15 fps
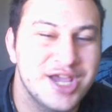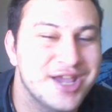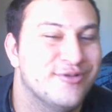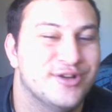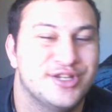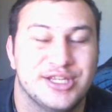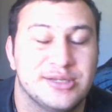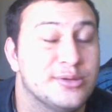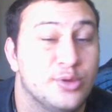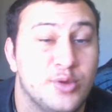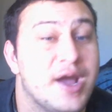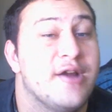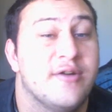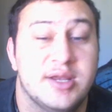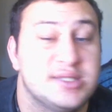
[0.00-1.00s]
which is
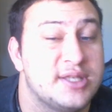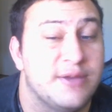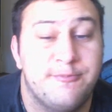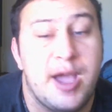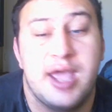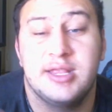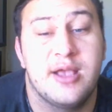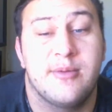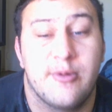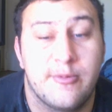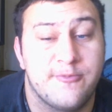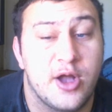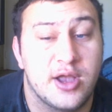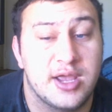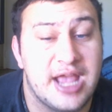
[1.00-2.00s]
hilarious. The fight never
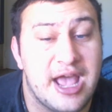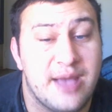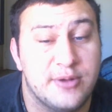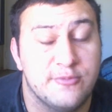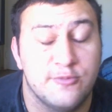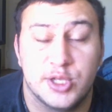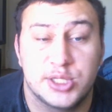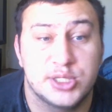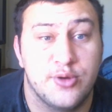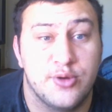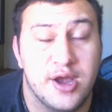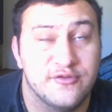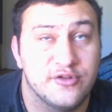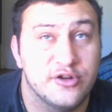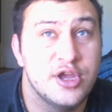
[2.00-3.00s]
fucking happened
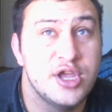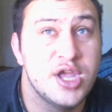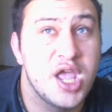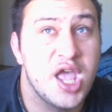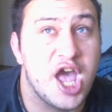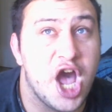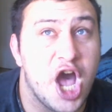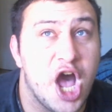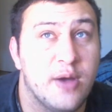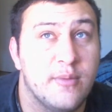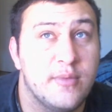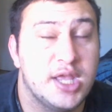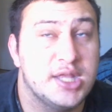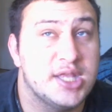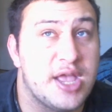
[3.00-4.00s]
whatsoever.
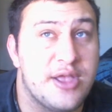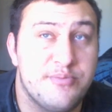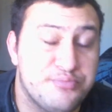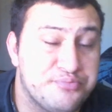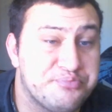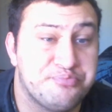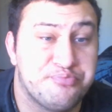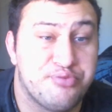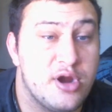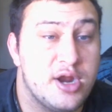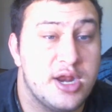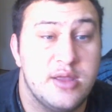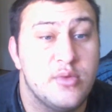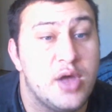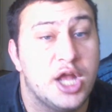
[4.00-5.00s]
And then
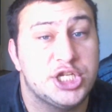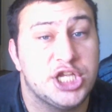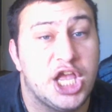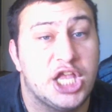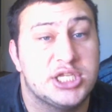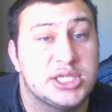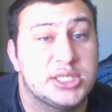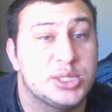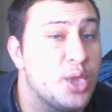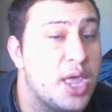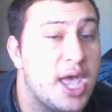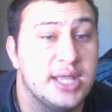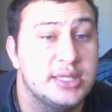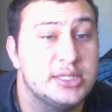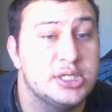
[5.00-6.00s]
pretty much it just
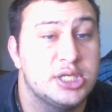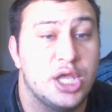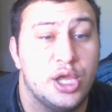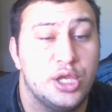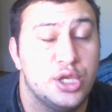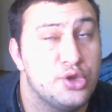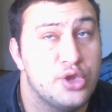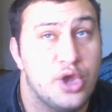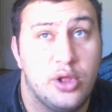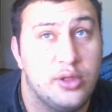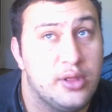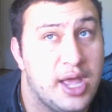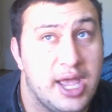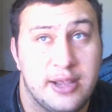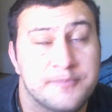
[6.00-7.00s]
led to, you know,
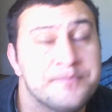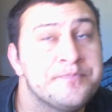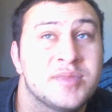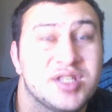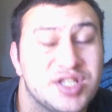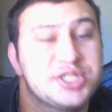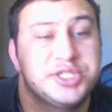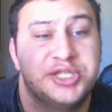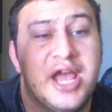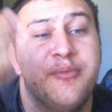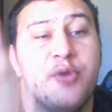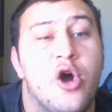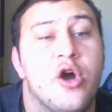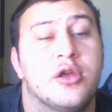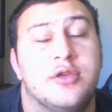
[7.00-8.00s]
like, just
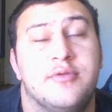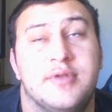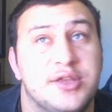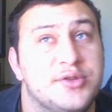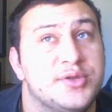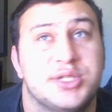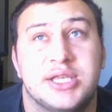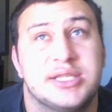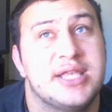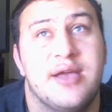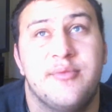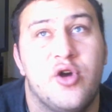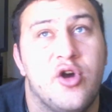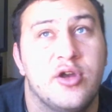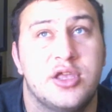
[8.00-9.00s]
them arguing. It was just
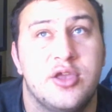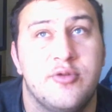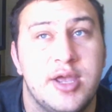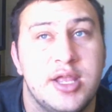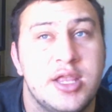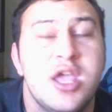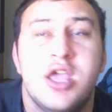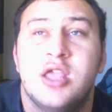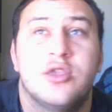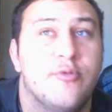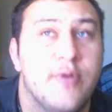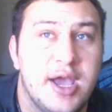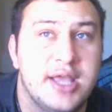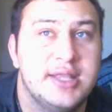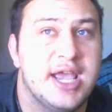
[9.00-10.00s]
them arguing the
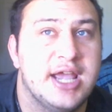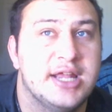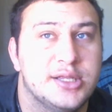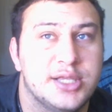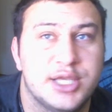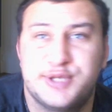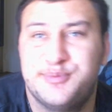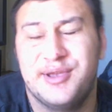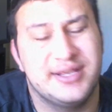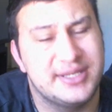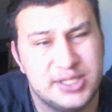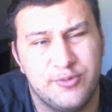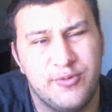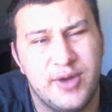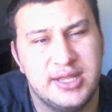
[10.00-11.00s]
way Dana does
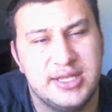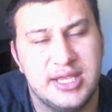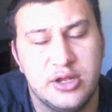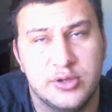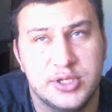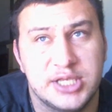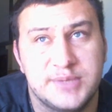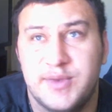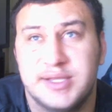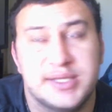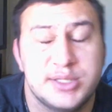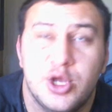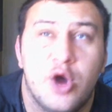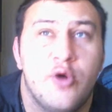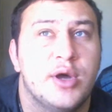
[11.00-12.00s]
business, the way Tito does
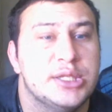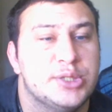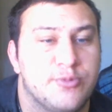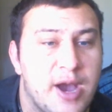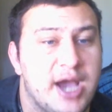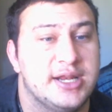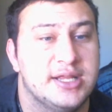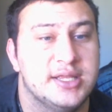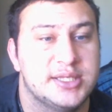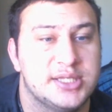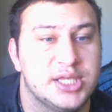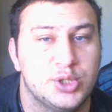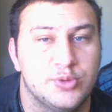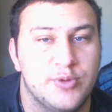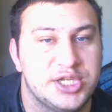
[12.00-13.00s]
business. No one's right in this
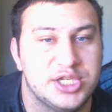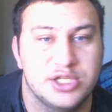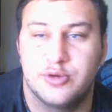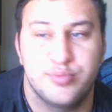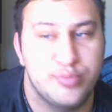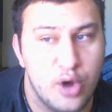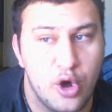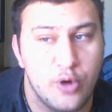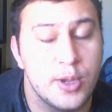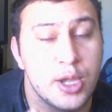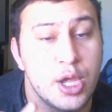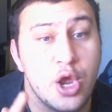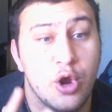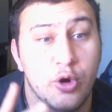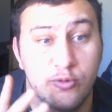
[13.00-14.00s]
situation. They're both
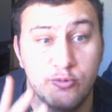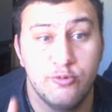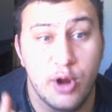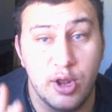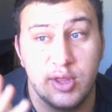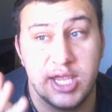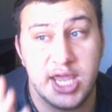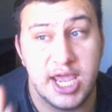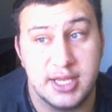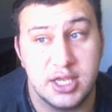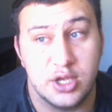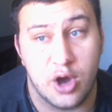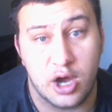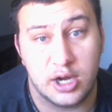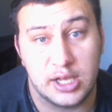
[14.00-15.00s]
really
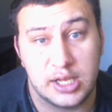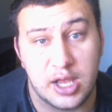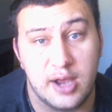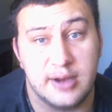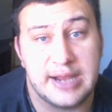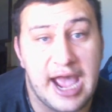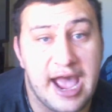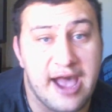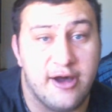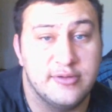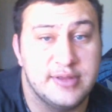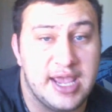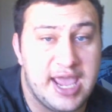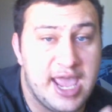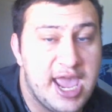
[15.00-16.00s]
idiotic on how
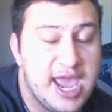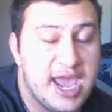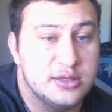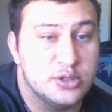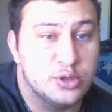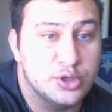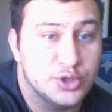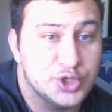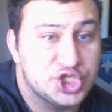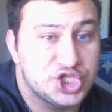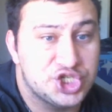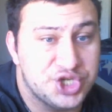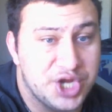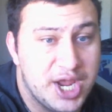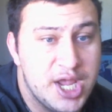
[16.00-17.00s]
they handle their
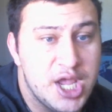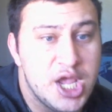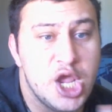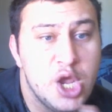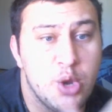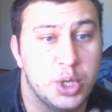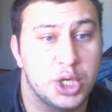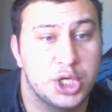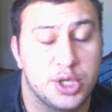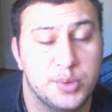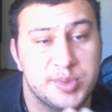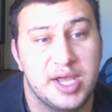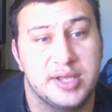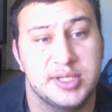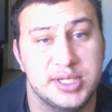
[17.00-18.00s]
shit when it
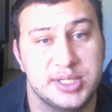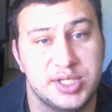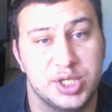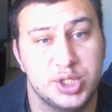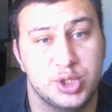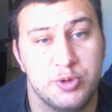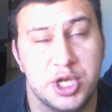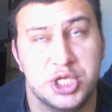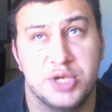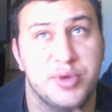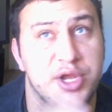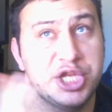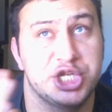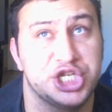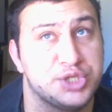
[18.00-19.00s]
comes down to the situation.
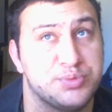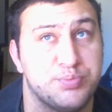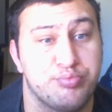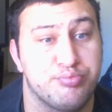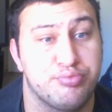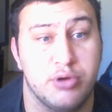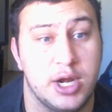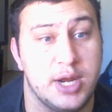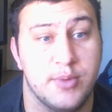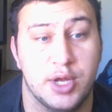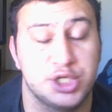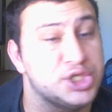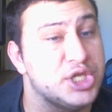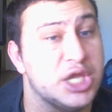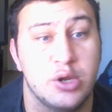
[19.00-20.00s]
But it's just pretty
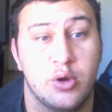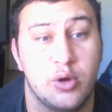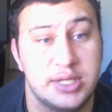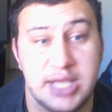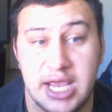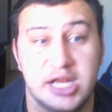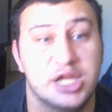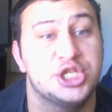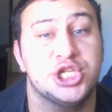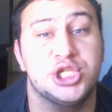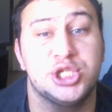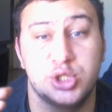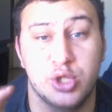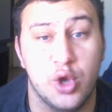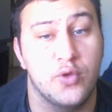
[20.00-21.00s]
much Tito and Dana
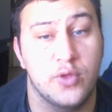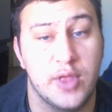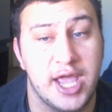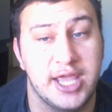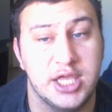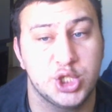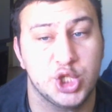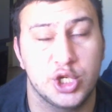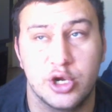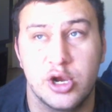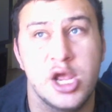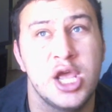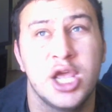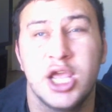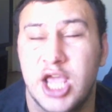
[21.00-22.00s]
just don't like each
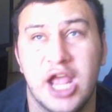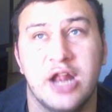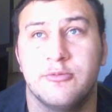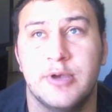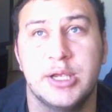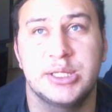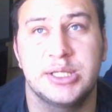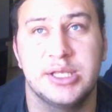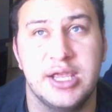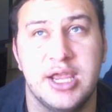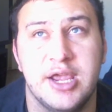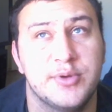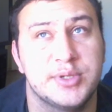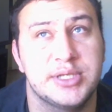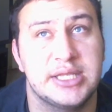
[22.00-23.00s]
other. And recently
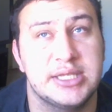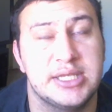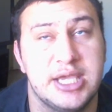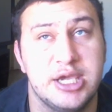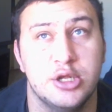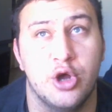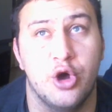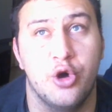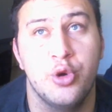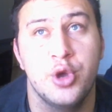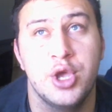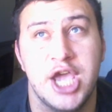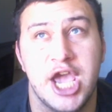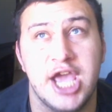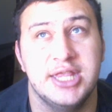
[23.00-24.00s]
it was like Tito
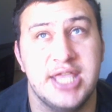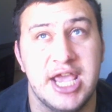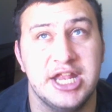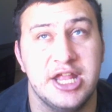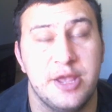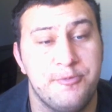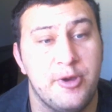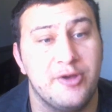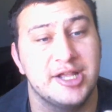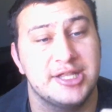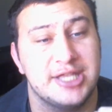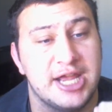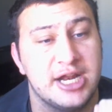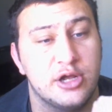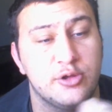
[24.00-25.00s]
and Dana felt like
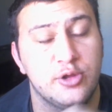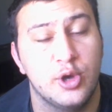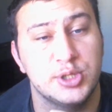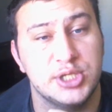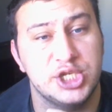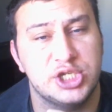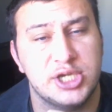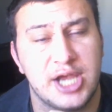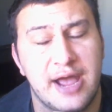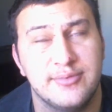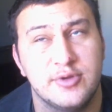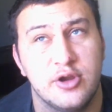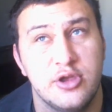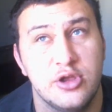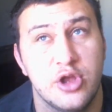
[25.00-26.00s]
they had a closing
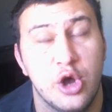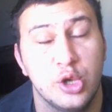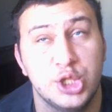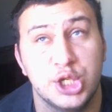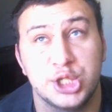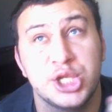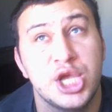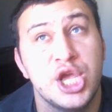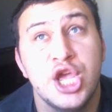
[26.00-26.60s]
chapter, you know, just